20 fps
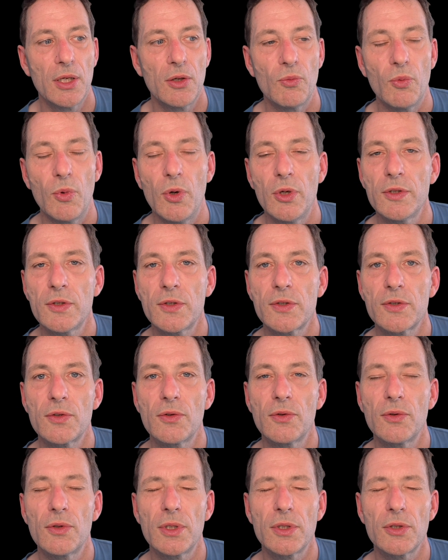Once
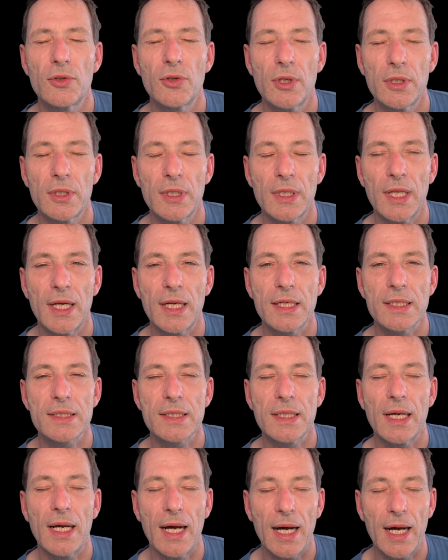you
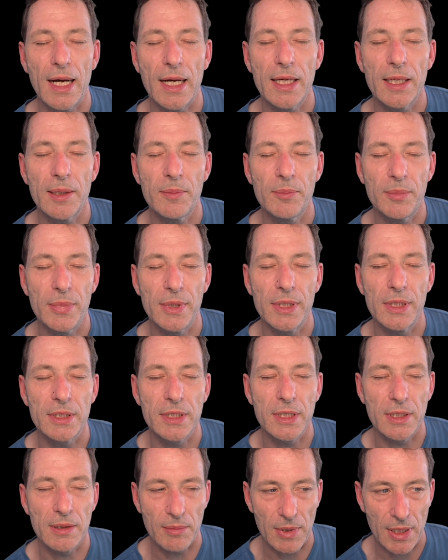internalize, I am
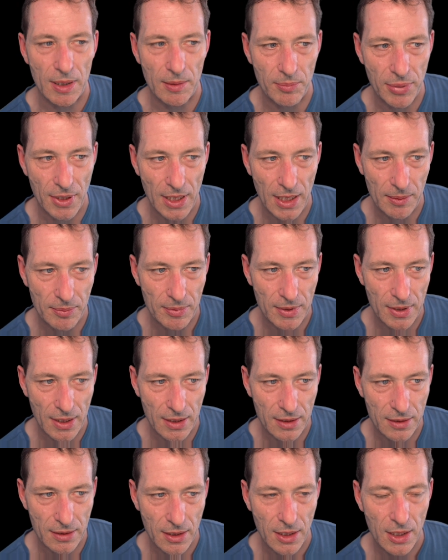building my
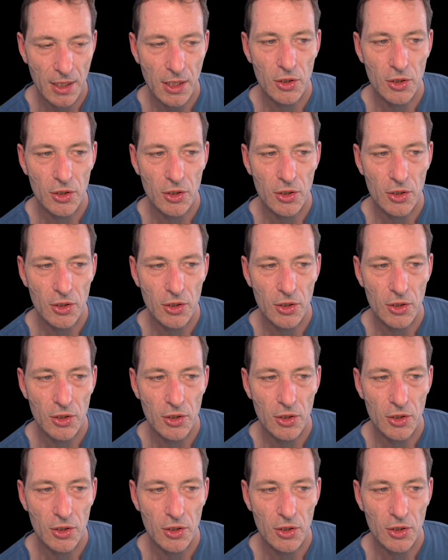pipeline,